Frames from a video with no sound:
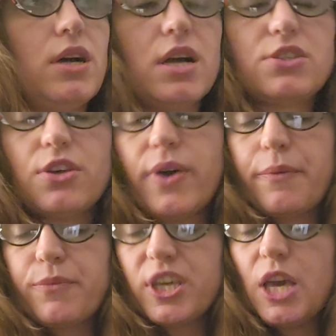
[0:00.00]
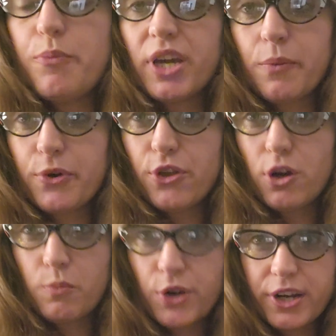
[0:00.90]
So I'm keeping up with
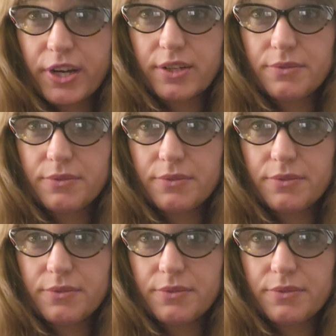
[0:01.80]
homework.